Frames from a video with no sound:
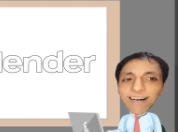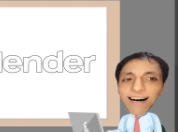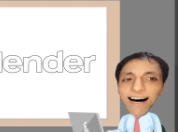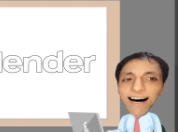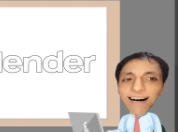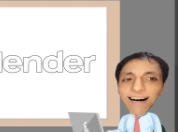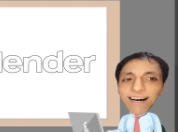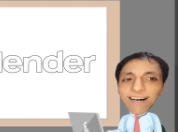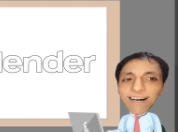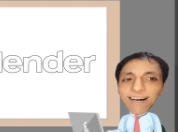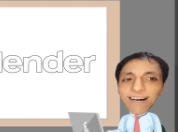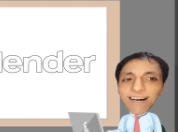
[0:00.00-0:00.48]
that
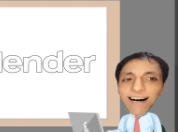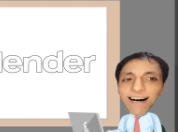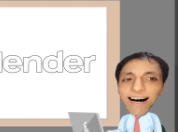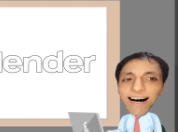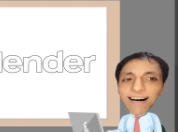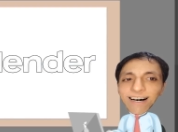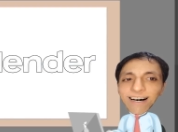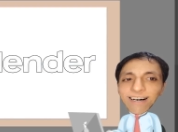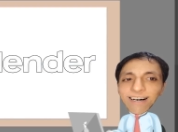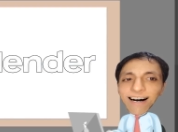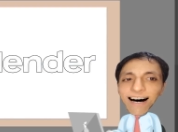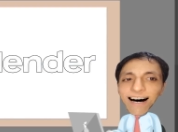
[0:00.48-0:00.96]
is either
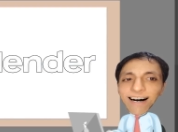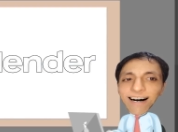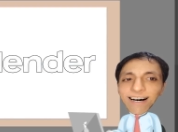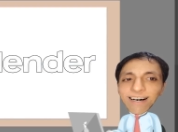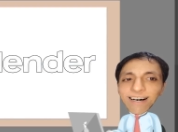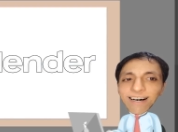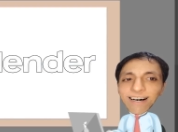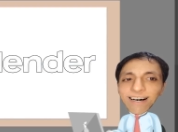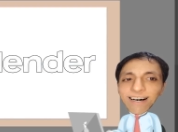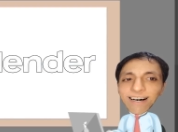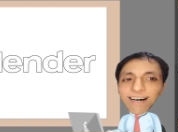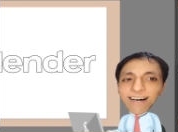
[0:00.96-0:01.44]

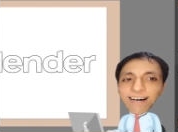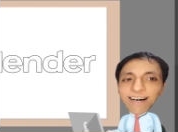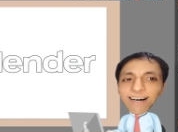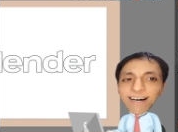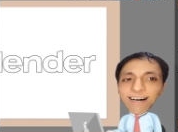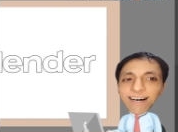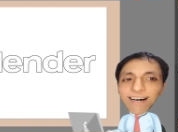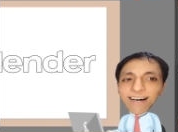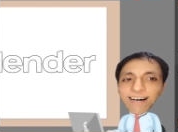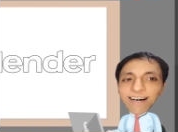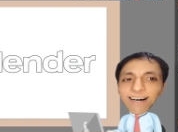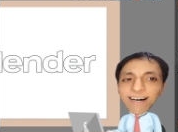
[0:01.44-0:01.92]
incomplete
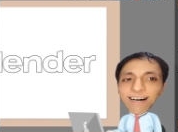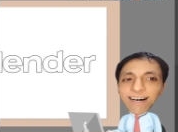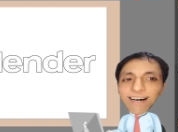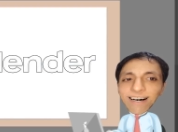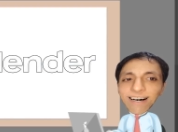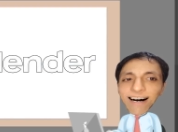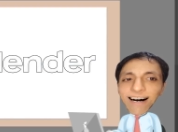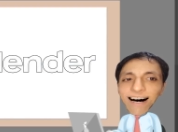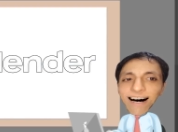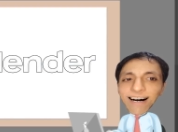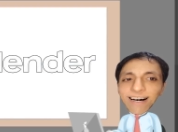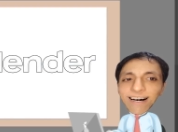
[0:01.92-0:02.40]

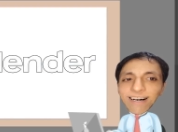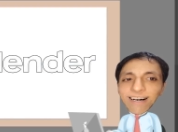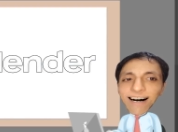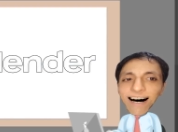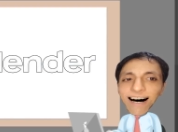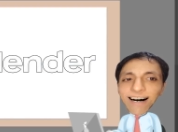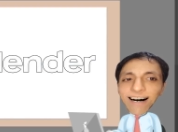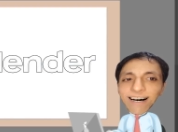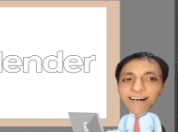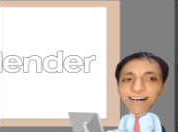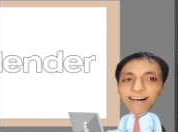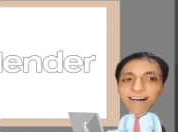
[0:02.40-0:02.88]

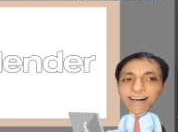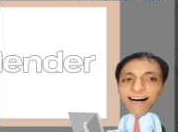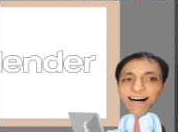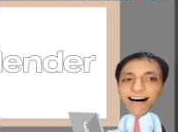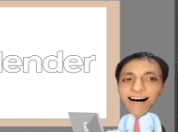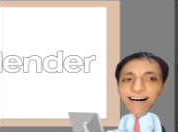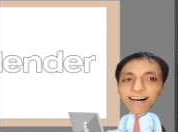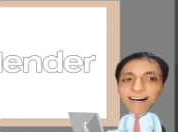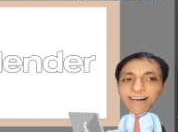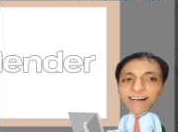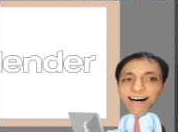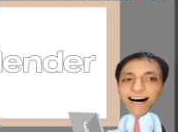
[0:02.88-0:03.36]
or
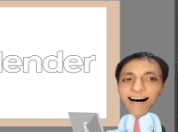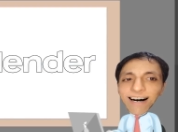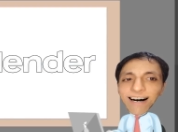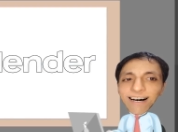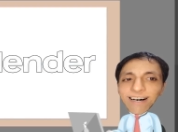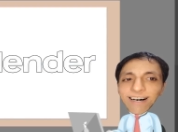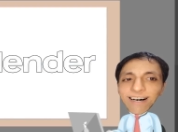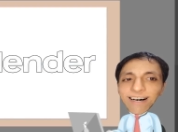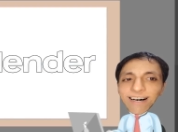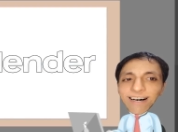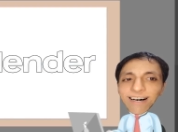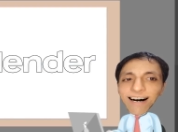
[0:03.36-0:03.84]
has a
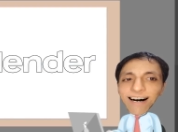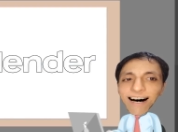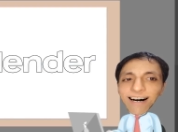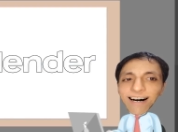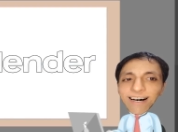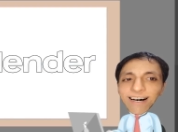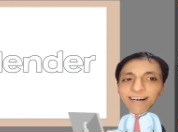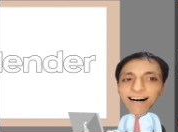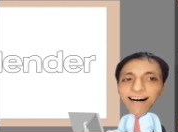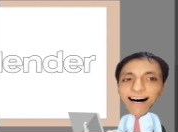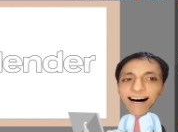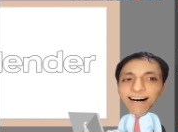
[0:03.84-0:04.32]
blank
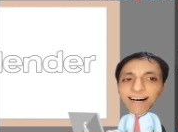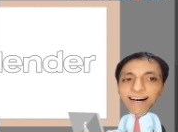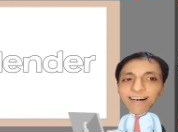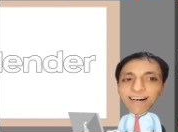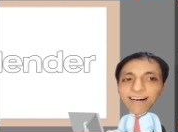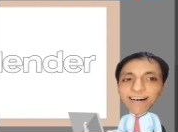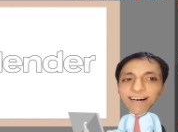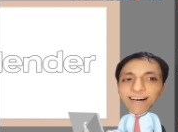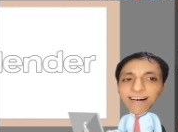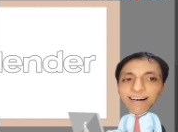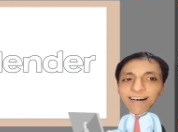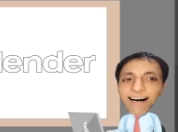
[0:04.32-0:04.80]
space,
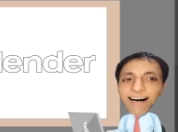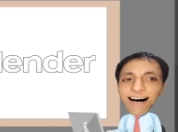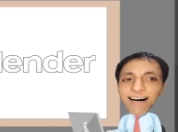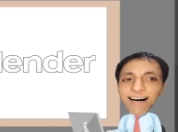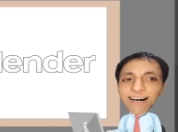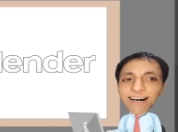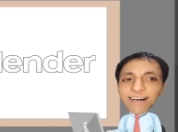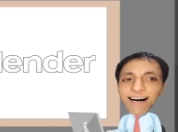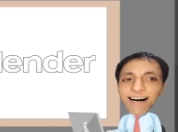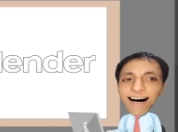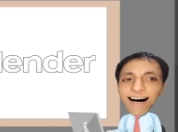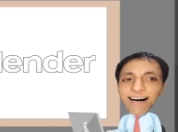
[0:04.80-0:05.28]
which
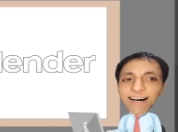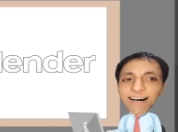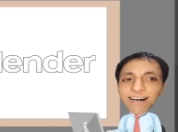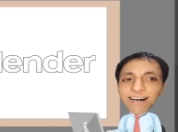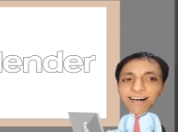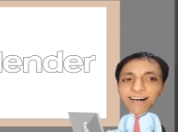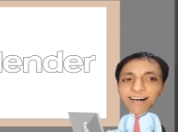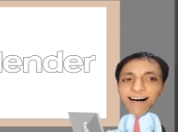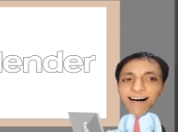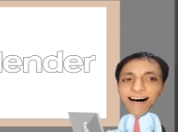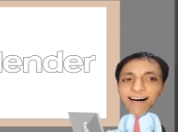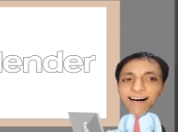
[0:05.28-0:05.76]
is a
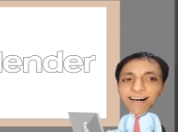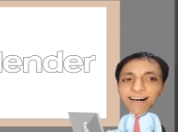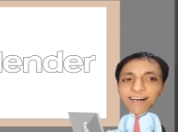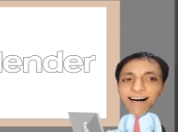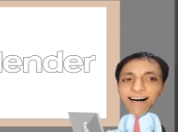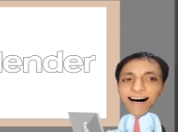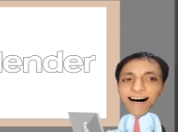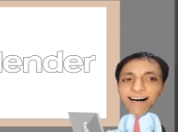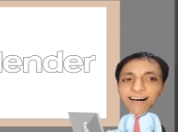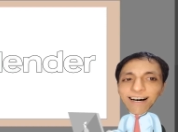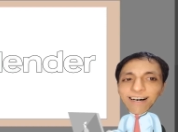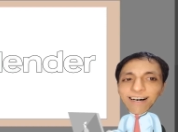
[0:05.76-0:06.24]
pain to
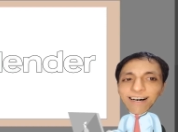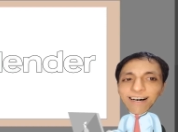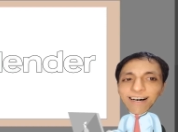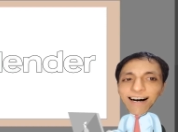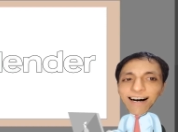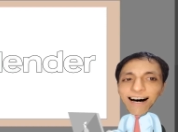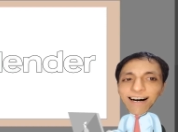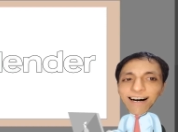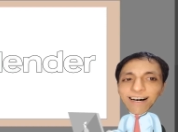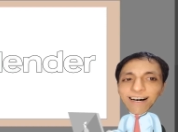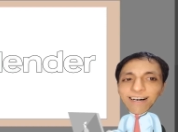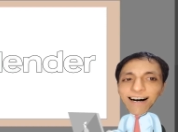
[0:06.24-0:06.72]
redo
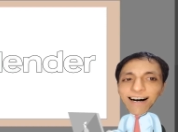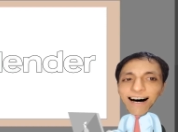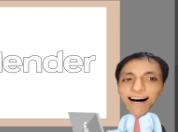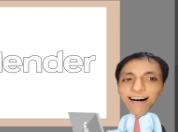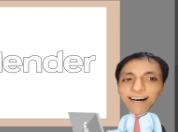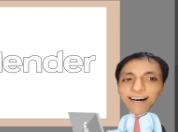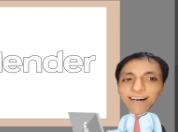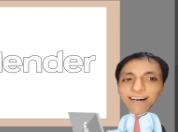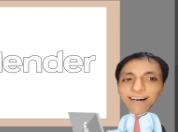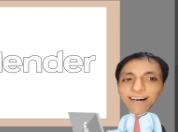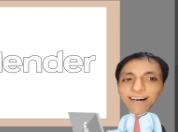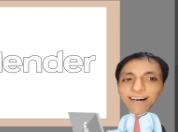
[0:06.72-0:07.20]
or
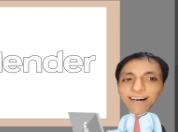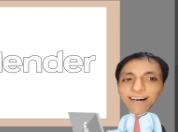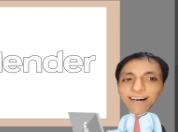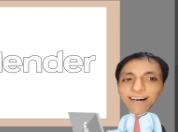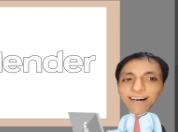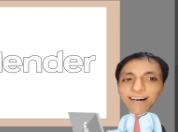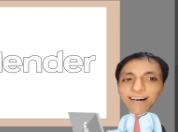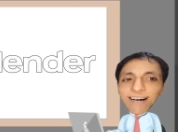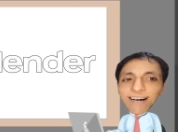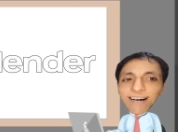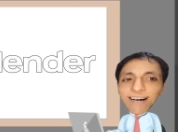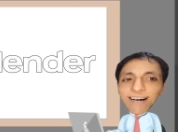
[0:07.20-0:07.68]
edit.
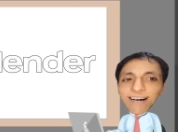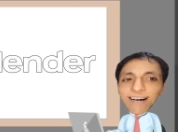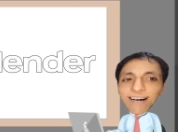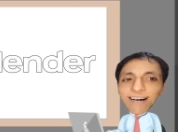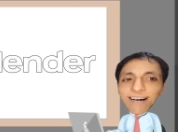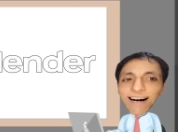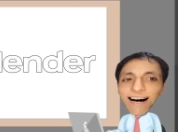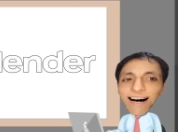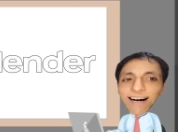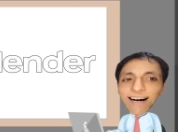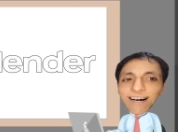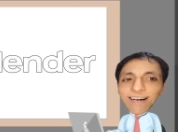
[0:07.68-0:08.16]
To
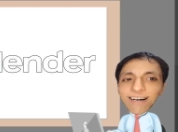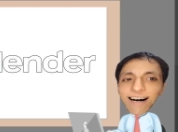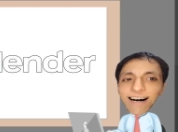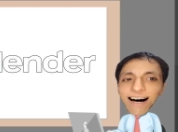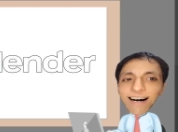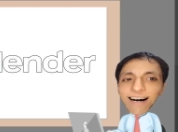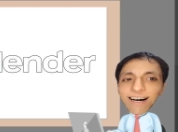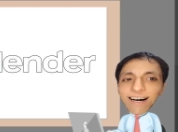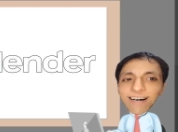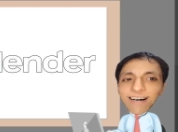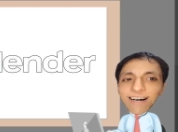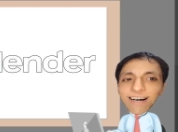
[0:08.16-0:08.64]
export your
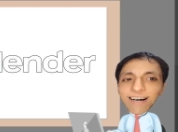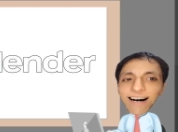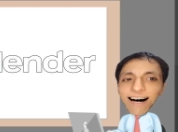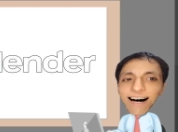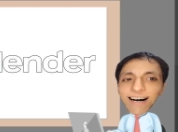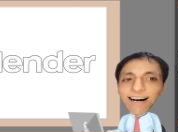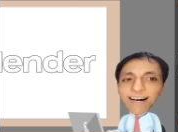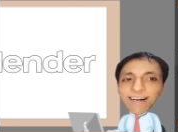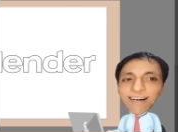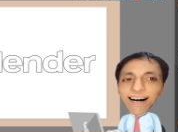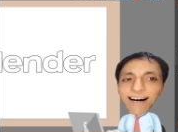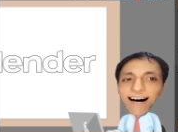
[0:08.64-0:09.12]
animation
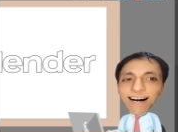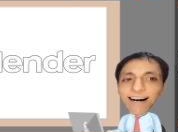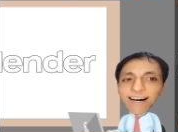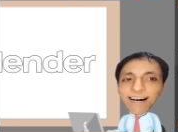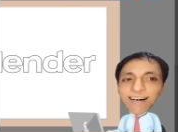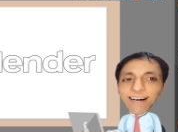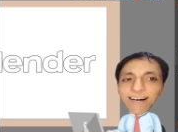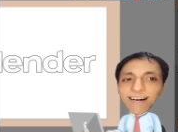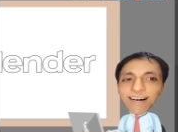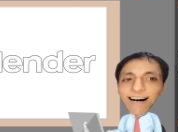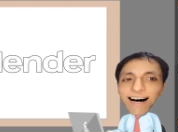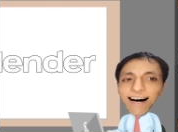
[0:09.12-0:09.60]
into an
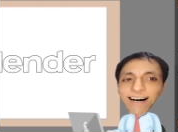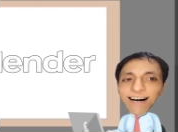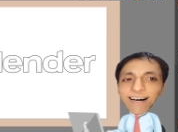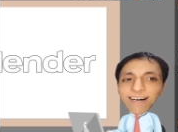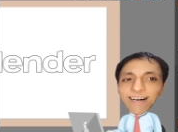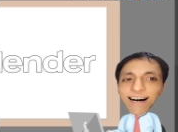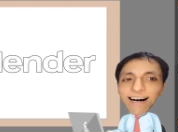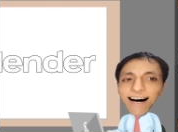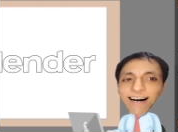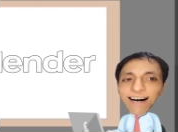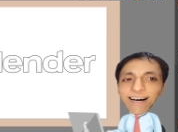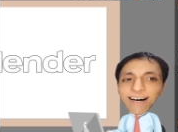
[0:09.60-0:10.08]

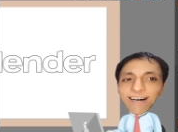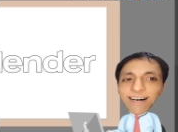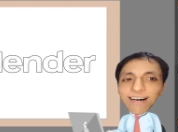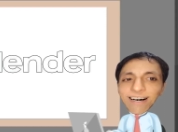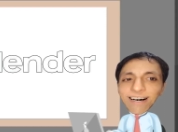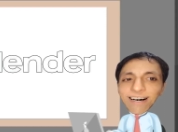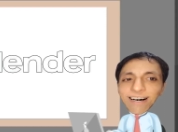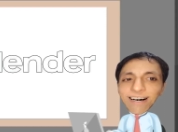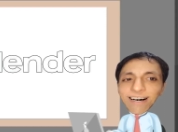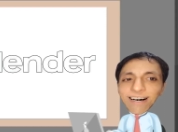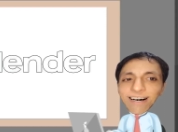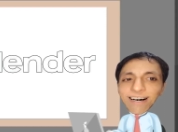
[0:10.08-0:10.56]
MP4,
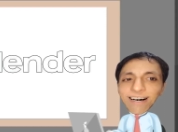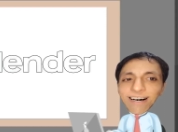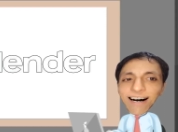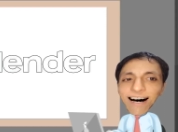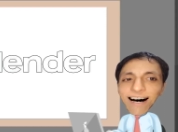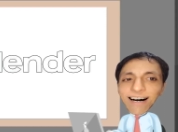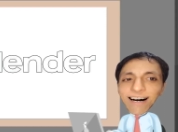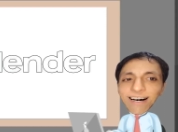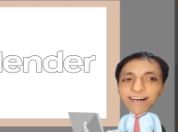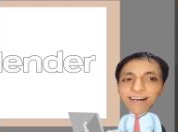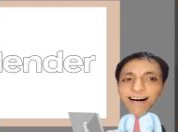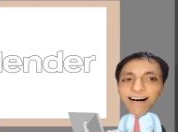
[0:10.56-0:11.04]

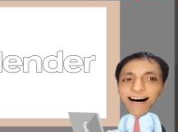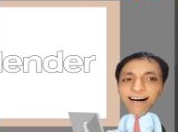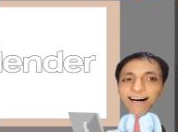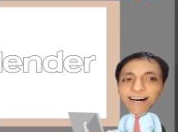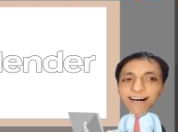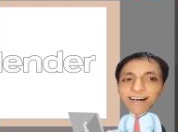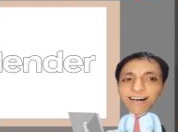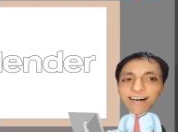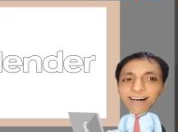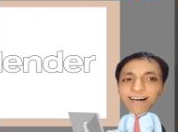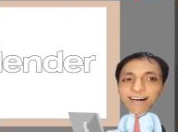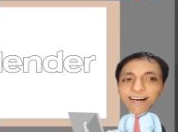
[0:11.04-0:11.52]
go to
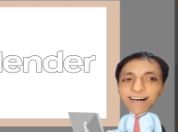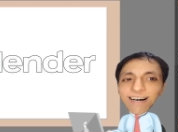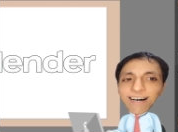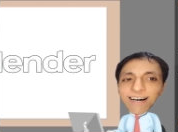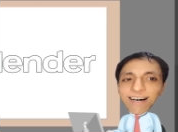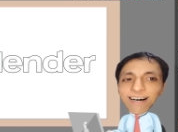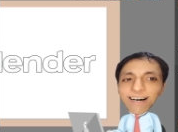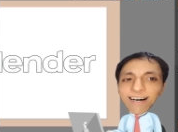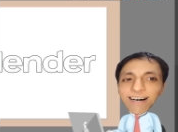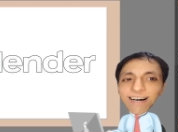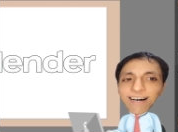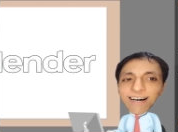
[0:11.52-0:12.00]
File,
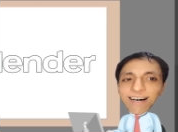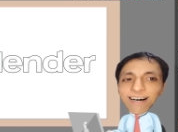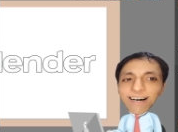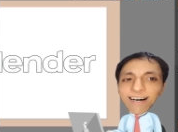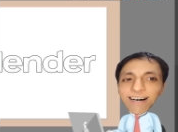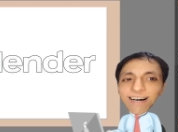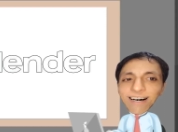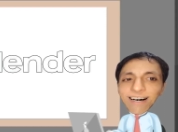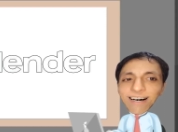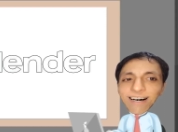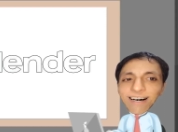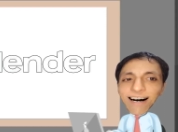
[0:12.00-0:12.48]

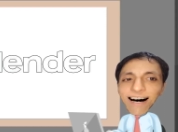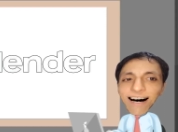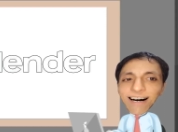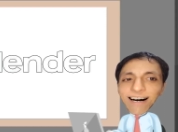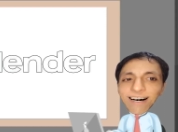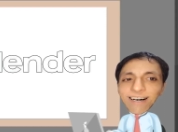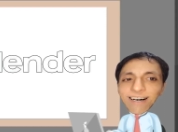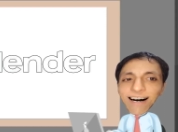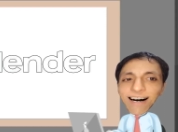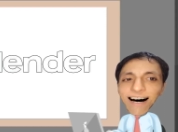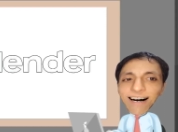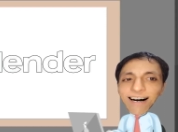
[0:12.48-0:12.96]

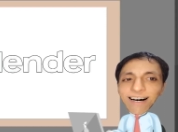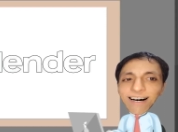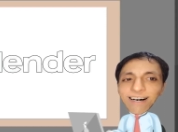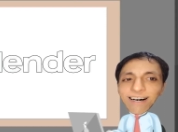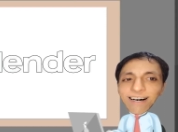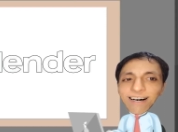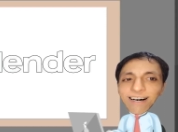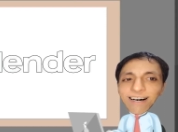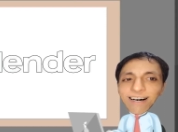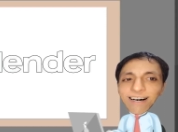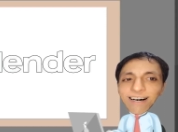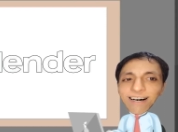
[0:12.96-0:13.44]
Render
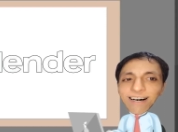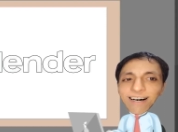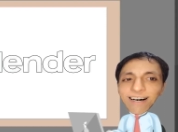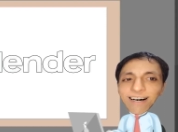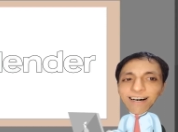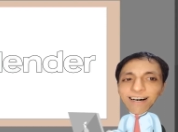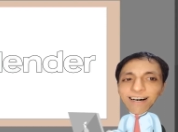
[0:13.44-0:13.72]
Animation.